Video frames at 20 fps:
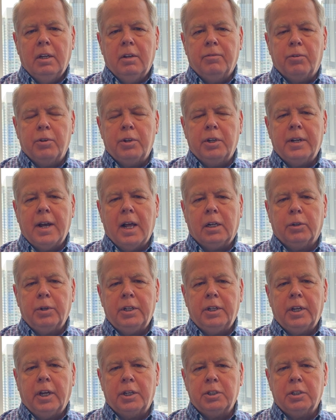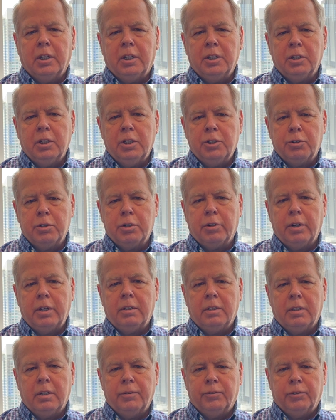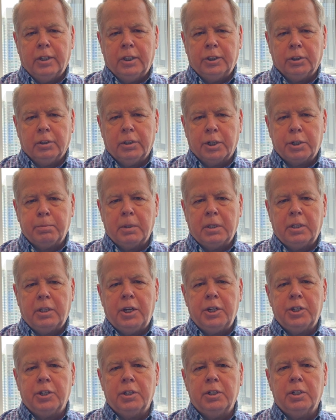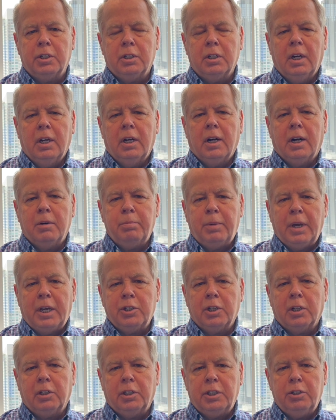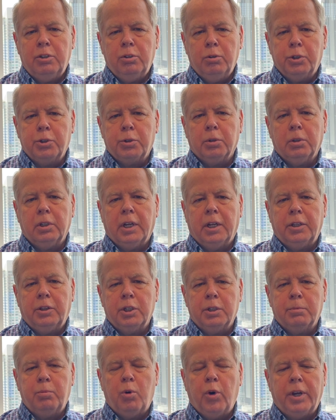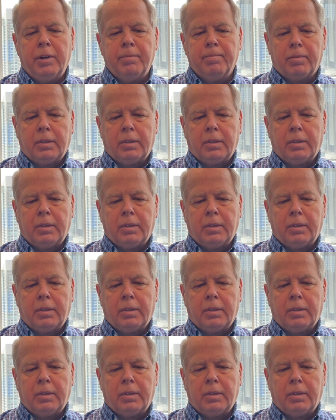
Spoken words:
for the dollar index as interest rate differential expectations are basically neutral at this point.